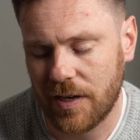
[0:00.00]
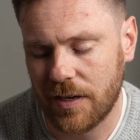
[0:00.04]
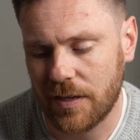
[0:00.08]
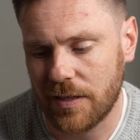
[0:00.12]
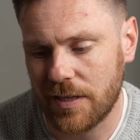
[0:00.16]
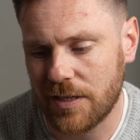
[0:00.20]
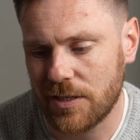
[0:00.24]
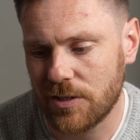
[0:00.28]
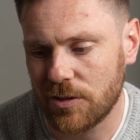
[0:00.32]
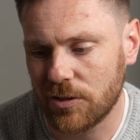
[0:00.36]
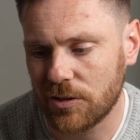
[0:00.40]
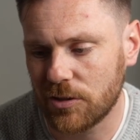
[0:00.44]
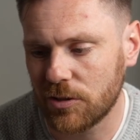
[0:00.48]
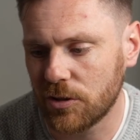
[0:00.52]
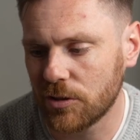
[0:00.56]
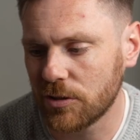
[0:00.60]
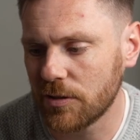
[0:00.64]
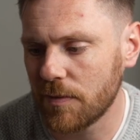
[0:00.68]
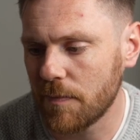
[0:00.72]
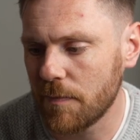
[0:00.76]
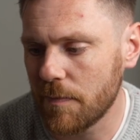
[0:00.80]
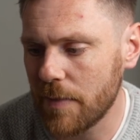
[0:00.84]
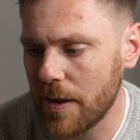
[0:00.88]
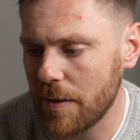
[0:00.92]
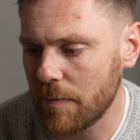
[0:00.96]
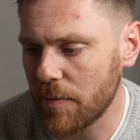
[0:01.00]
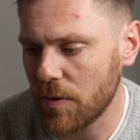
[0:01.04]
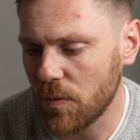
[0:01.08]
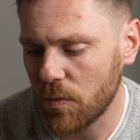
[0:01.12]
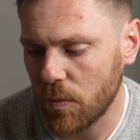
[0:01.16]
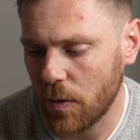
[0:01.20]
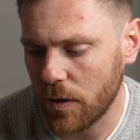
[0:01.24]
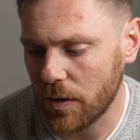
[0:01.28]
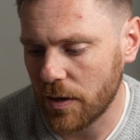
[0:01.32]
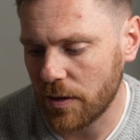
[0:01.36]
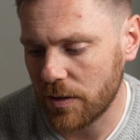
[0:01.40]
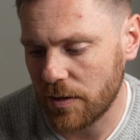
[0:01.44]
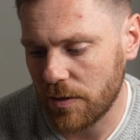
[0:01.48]
This just doesn't make me
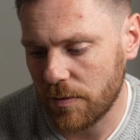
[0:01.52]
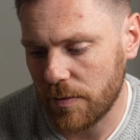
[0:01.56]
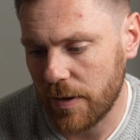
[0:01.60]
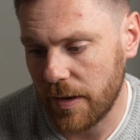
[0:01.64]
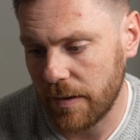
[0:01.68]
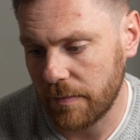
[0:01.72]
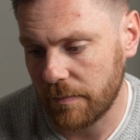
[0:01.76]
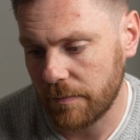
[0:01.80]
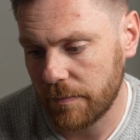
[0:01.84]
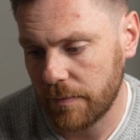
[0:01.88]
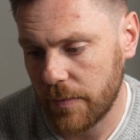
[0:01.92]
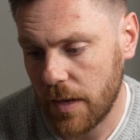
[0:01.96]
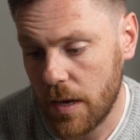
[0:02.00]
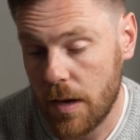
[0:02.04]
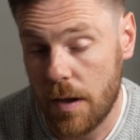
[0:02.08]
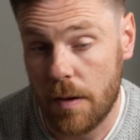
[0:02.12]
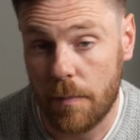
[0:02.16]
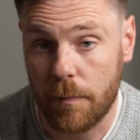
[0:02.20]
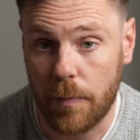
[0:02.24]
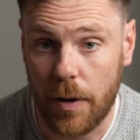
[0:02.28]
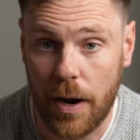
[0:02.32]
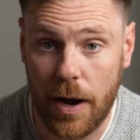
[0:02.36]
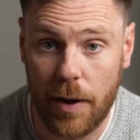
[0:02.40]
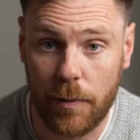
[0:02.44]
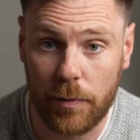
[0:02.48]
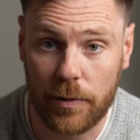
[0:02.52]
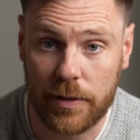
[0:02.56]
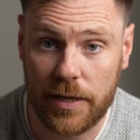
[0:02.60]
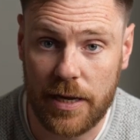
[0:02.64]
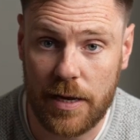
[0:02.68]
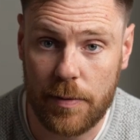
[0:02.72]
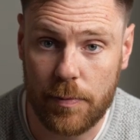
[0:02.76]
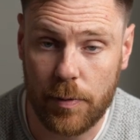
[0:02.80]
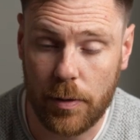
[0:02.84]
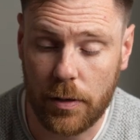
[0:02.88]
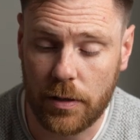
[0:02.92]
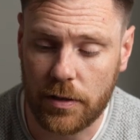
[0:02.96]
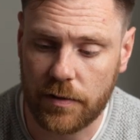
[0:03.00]
want to do it. But I will
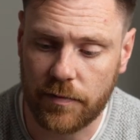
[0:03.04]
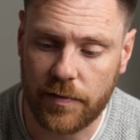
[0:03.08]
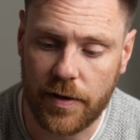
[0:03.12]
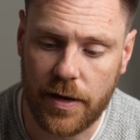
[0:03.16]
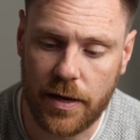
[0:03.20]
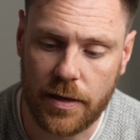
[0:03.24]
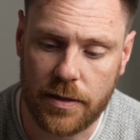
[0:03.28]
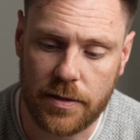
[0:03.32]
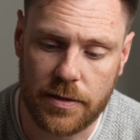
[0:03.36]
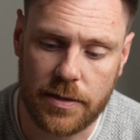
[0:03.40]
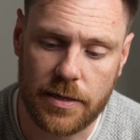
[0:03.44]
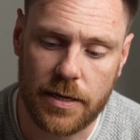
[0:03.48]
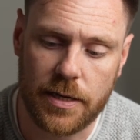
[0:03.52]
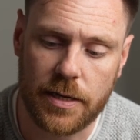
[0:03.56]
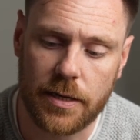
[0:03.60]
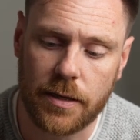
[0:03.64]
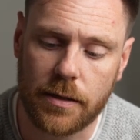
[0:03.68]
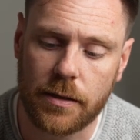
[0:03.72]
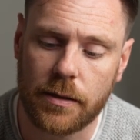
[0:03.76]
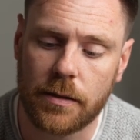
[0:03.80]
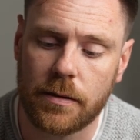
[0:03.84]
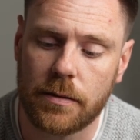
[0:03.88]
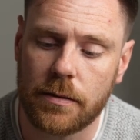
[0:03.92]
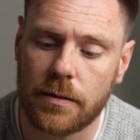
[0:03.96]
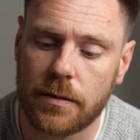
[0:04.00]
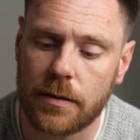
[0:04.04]
keep hold of it until